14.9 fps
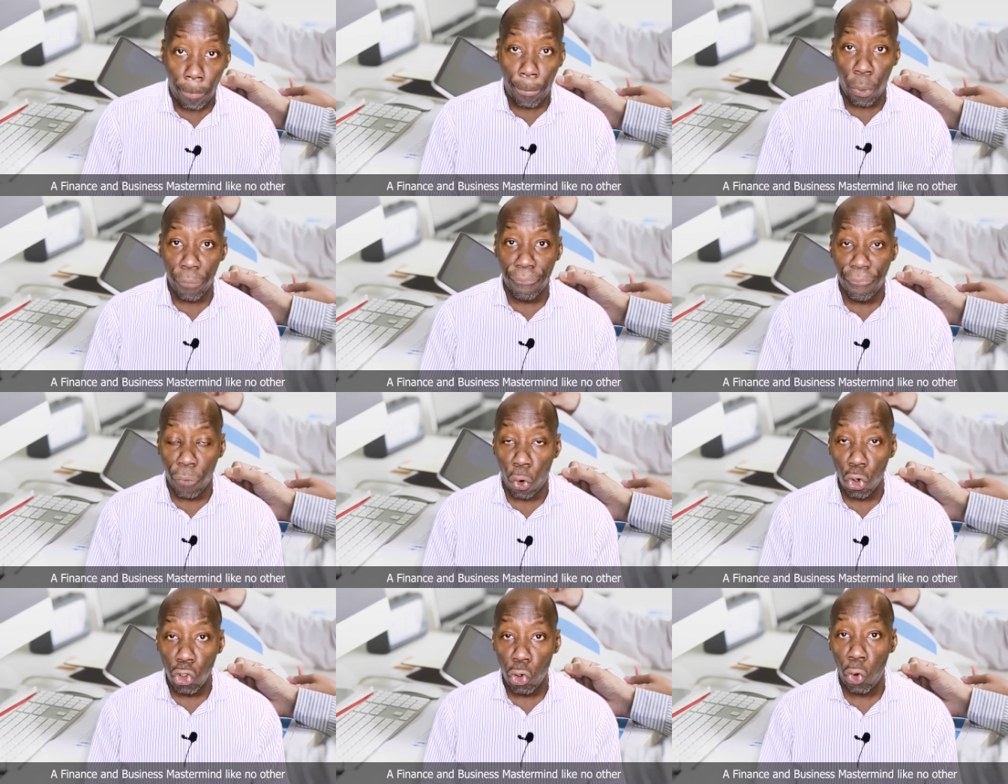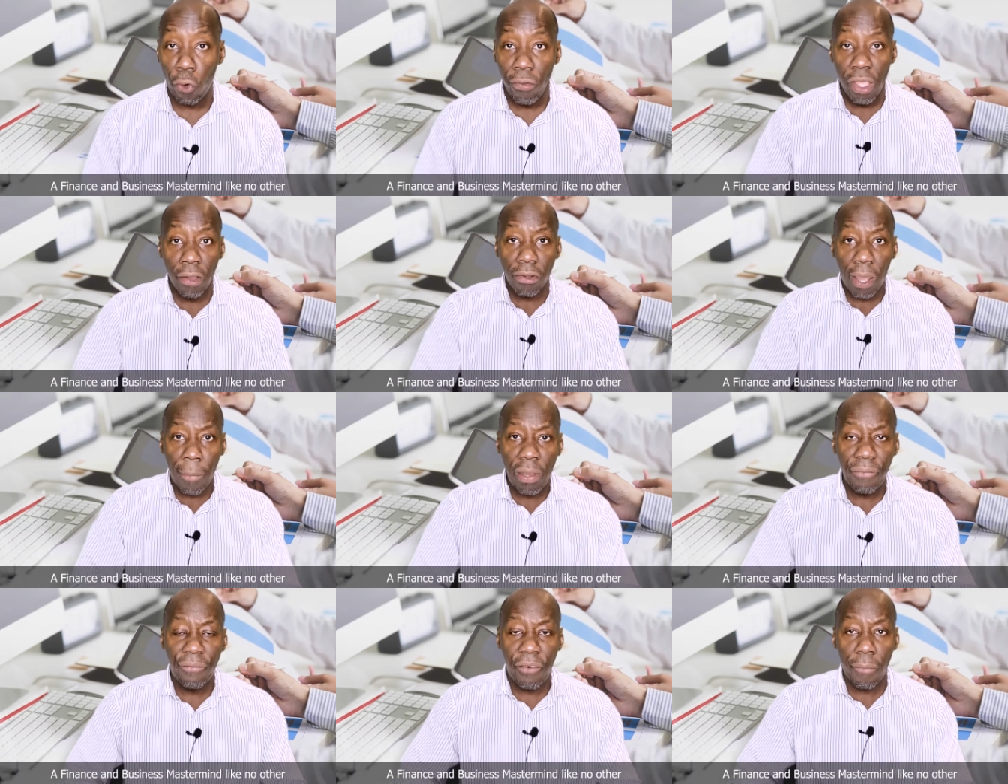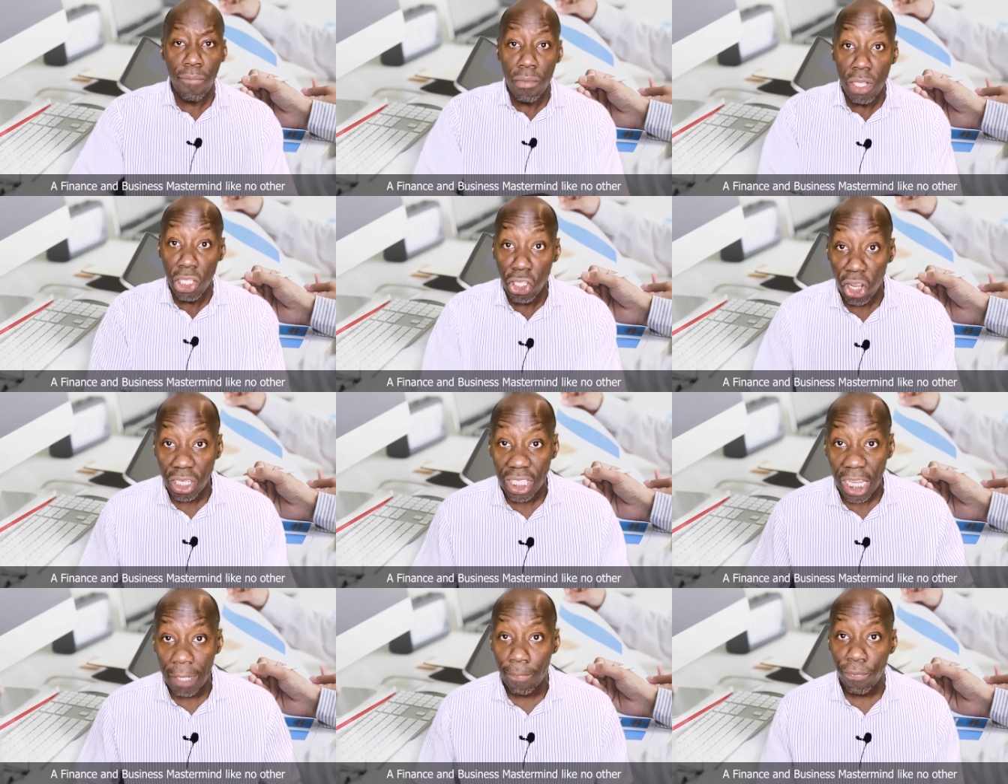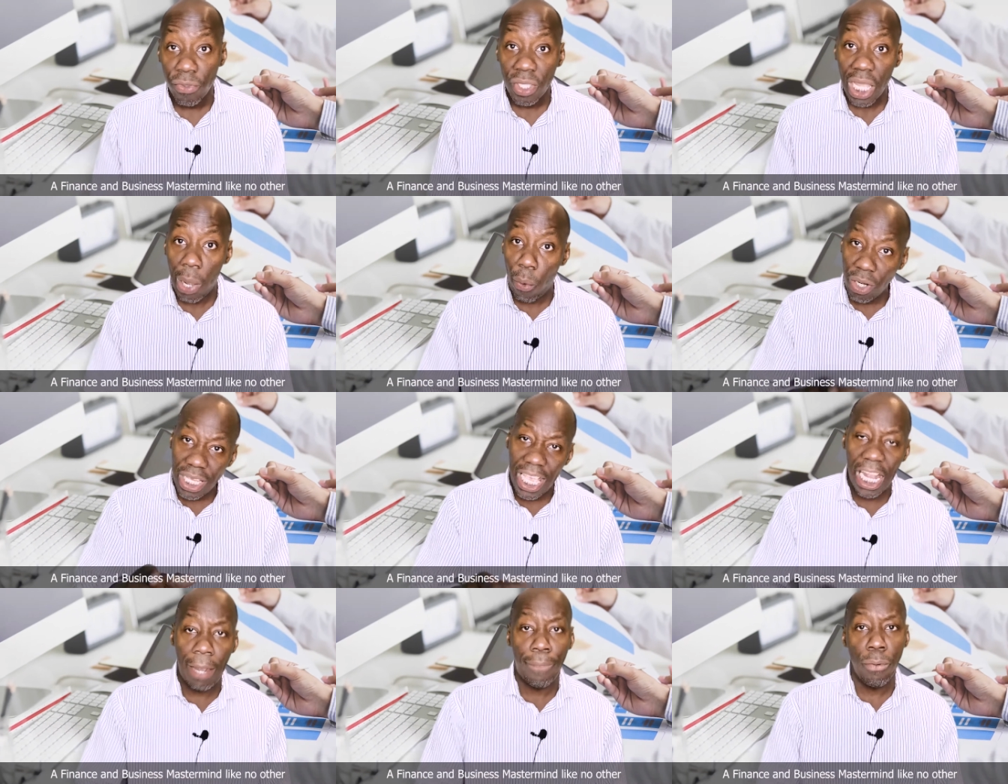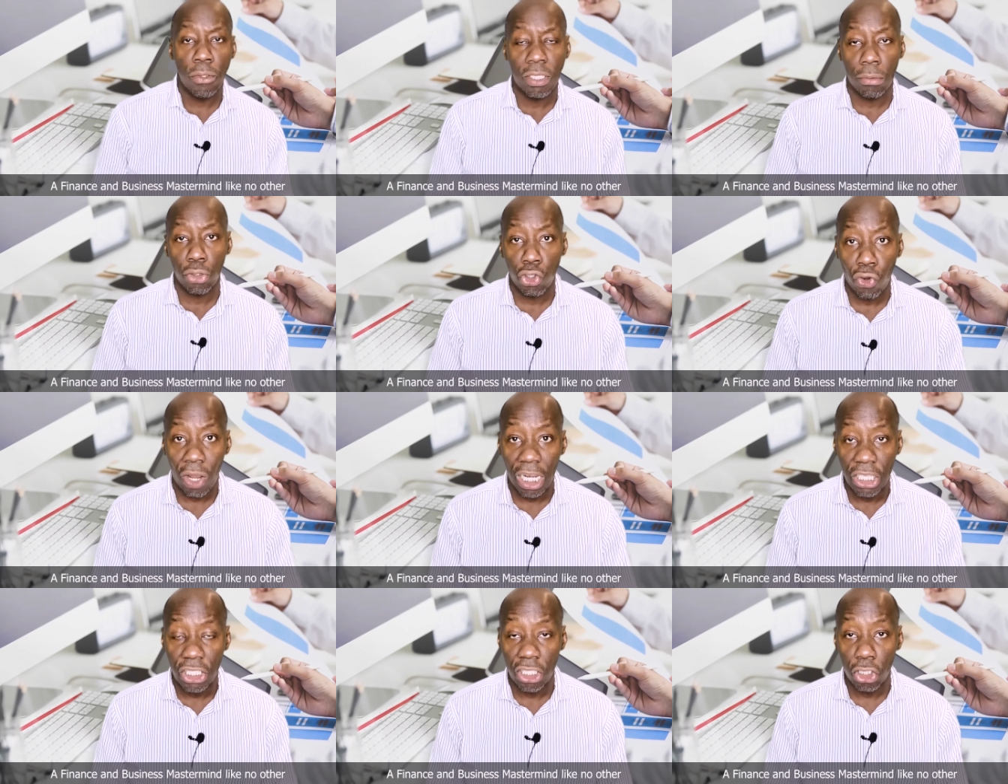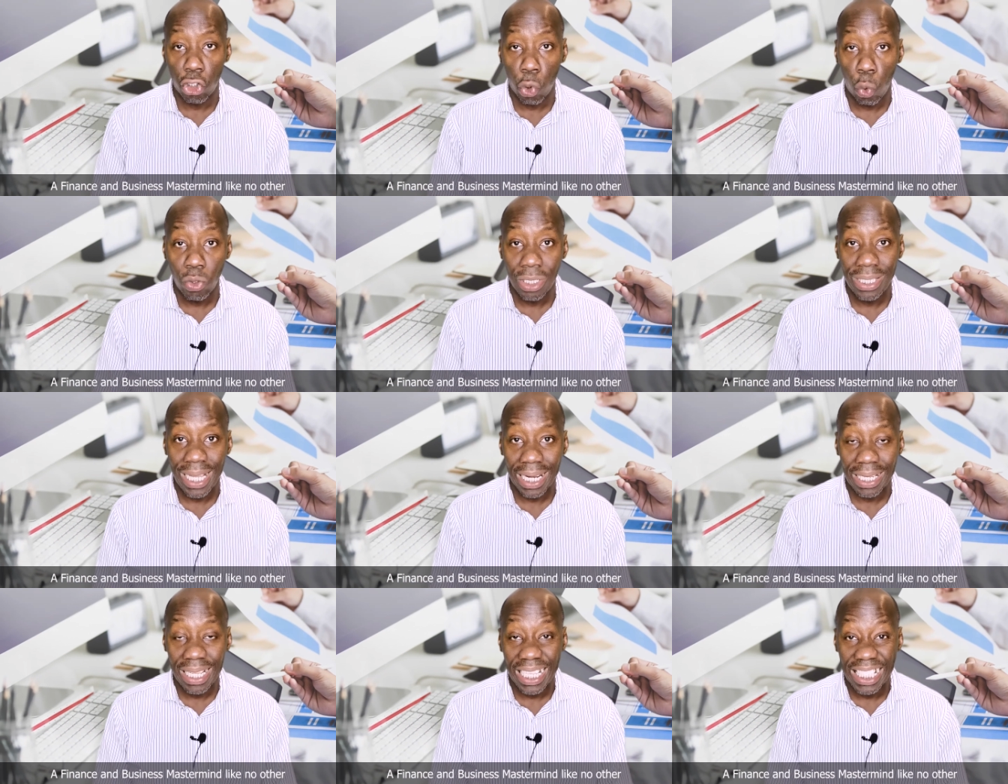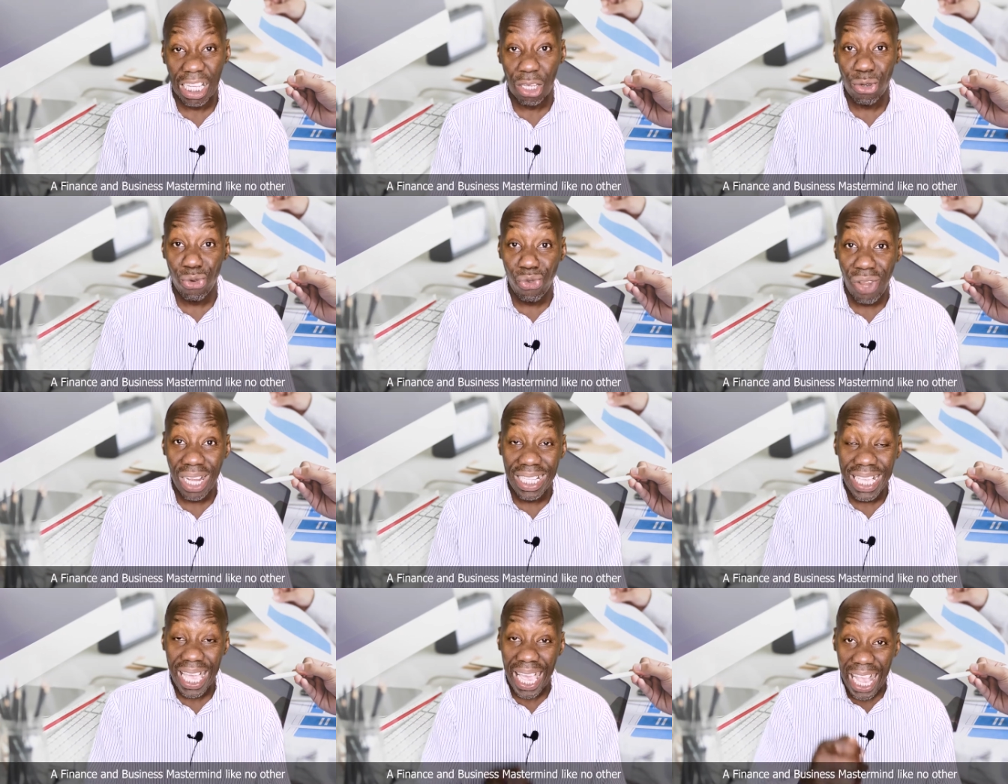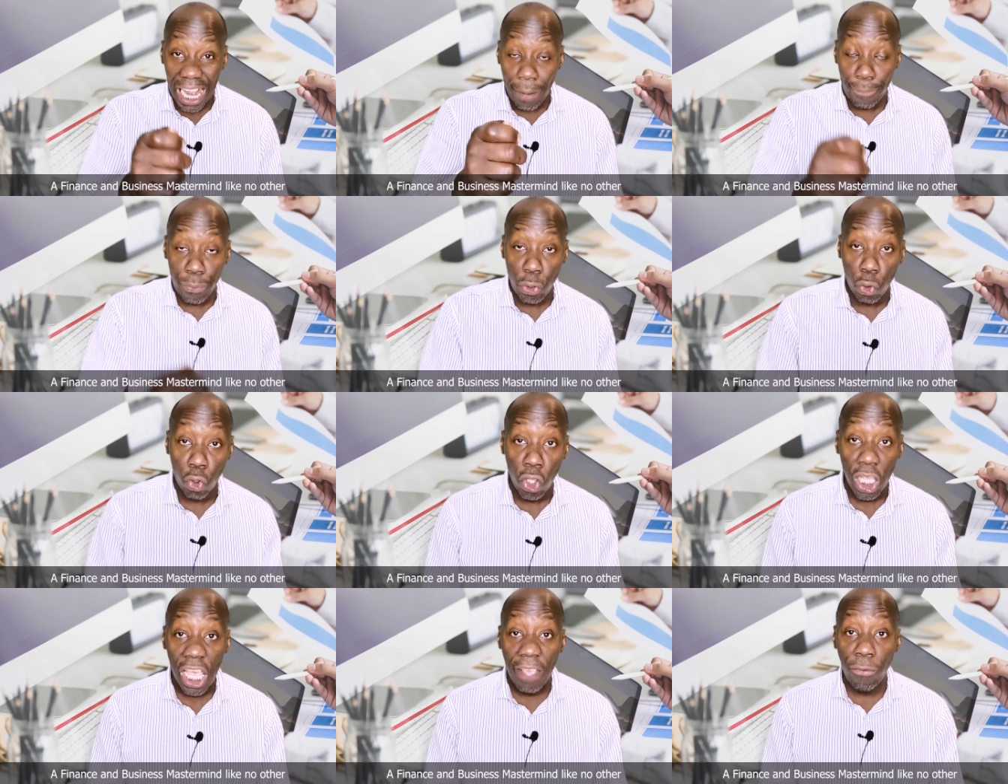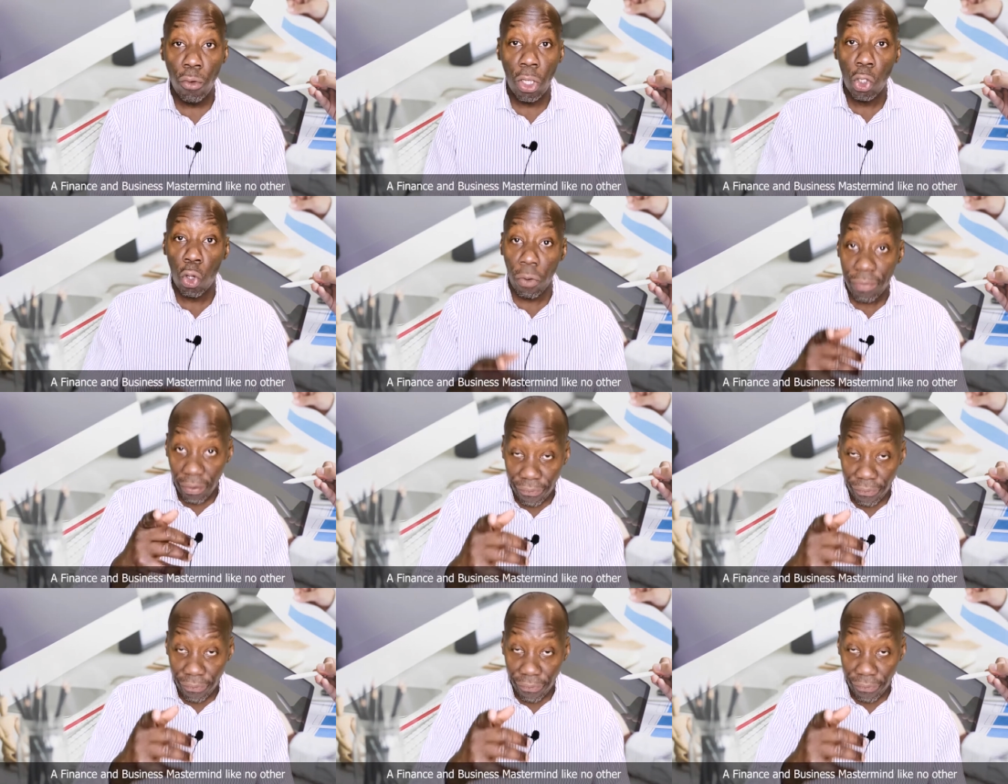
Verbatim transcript: portfolio coming from nothing. I want to help you some strategies and tools and techniques that can really help you. If you want to go for